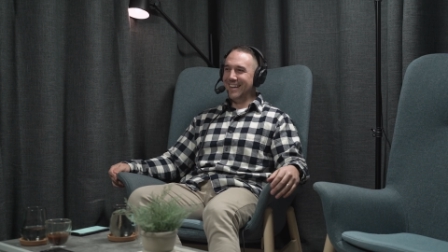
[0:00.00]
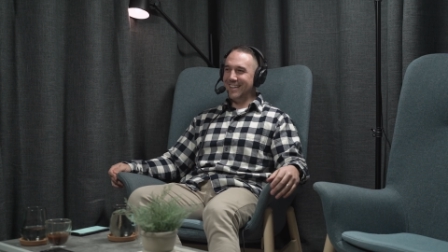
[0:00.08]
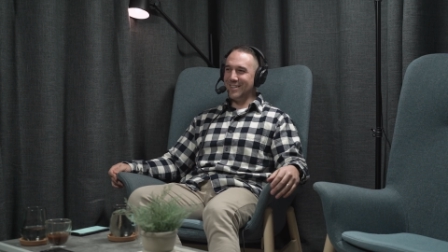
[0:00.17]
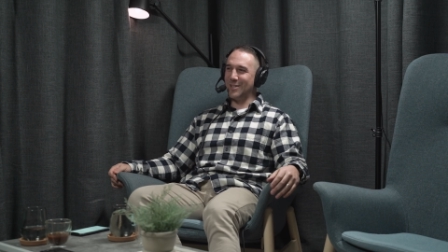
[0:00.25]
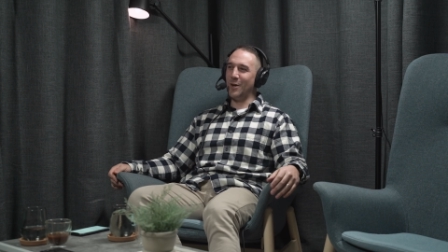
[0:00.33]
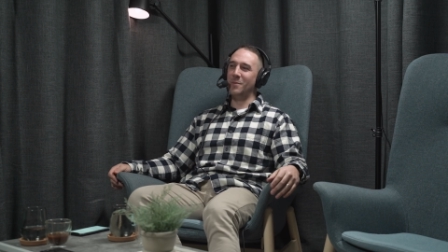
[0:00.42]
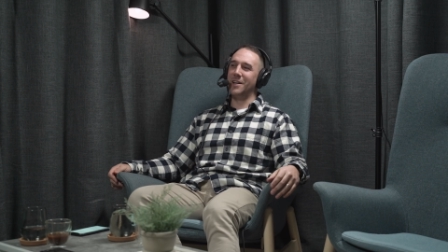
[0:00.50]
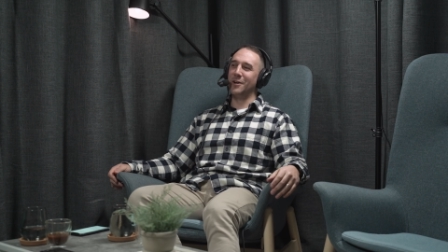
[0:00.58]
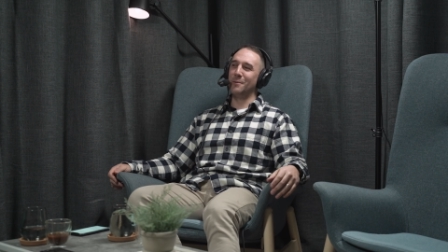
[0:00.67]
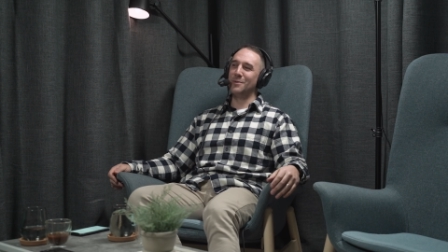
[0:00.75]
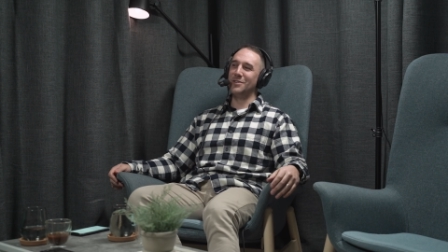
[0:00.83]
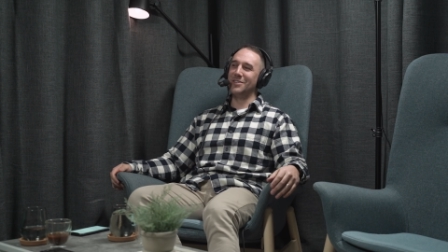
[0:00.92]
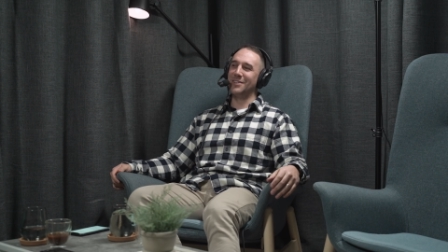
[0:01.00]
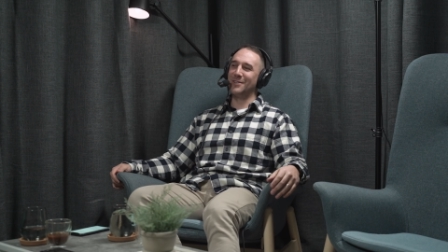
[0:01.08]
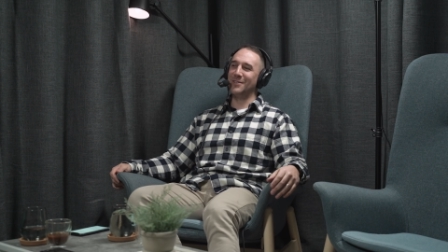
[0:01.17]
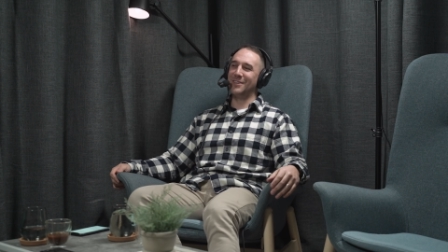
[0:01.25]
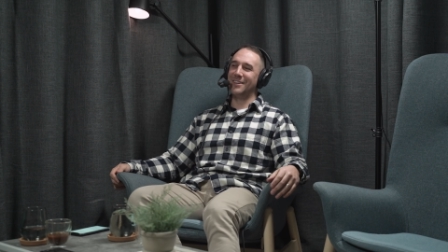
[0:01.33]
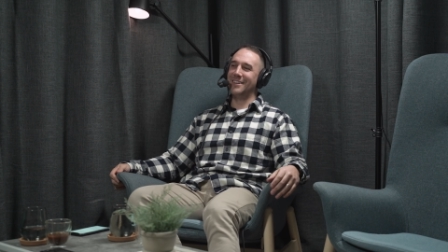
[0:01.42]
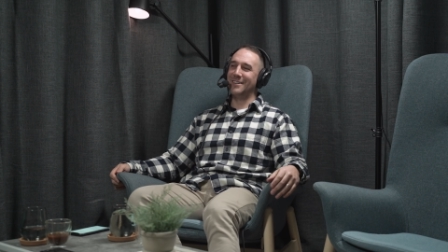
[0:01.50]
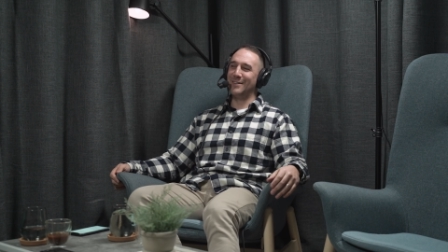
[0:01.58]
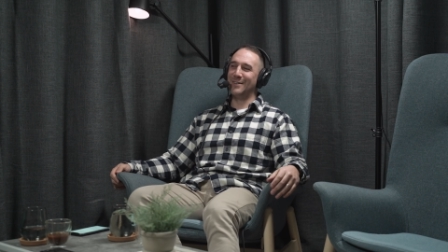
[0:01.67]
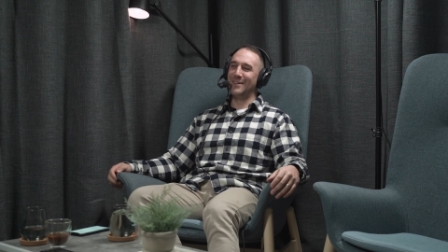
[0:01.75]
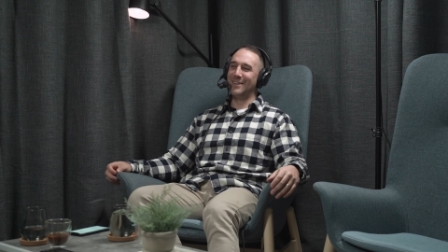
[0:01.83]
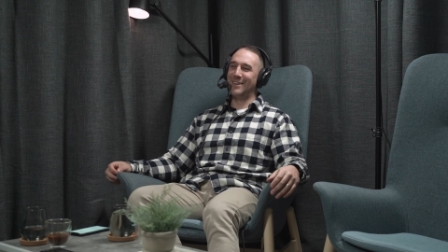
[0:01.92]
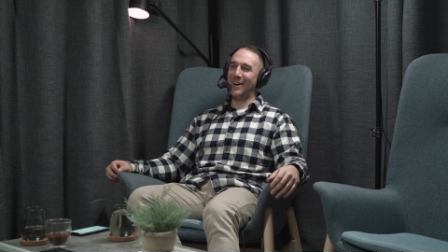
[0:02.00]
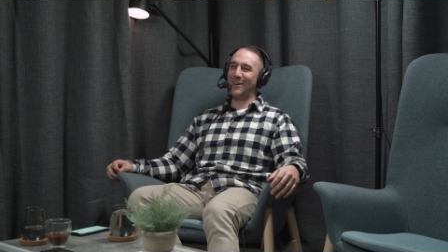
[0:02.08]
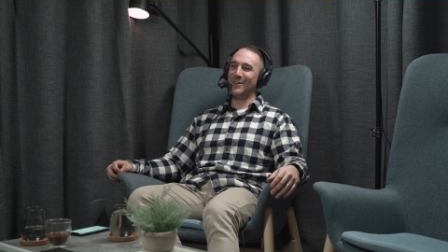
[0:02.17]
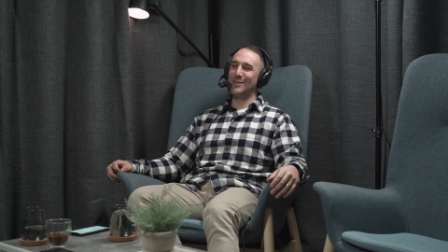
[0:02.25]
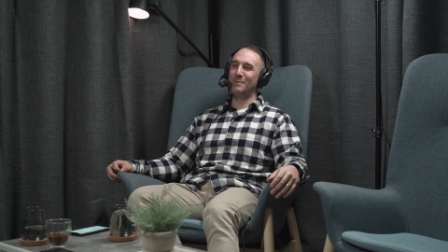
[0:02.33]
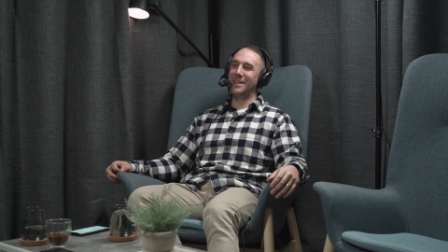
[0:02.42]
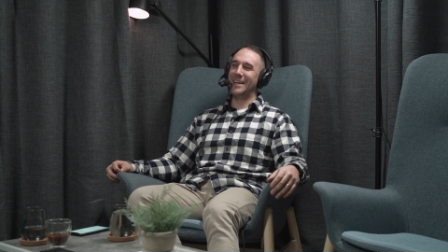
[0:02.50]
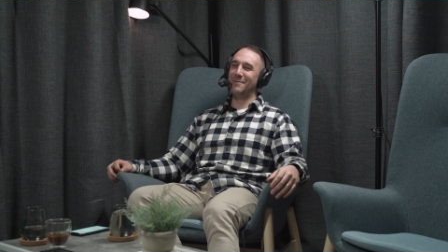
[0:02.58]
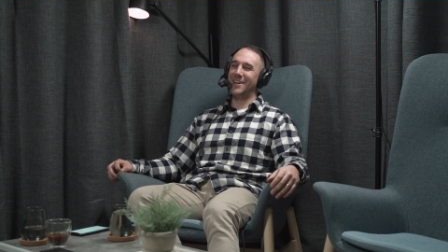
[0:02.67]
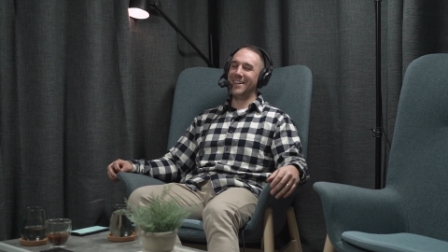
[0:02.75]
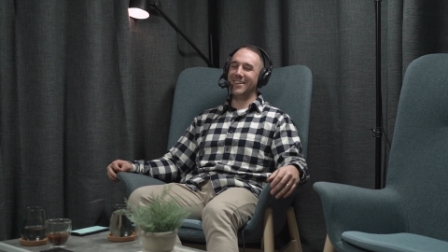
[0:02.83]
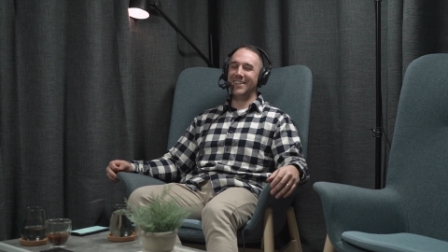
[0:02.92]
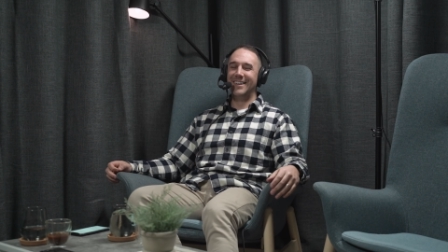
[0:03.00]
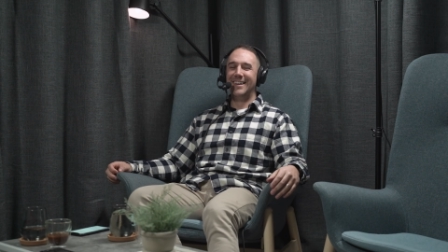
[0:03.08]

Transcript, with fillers: There's so many options that could that I could spend that money on.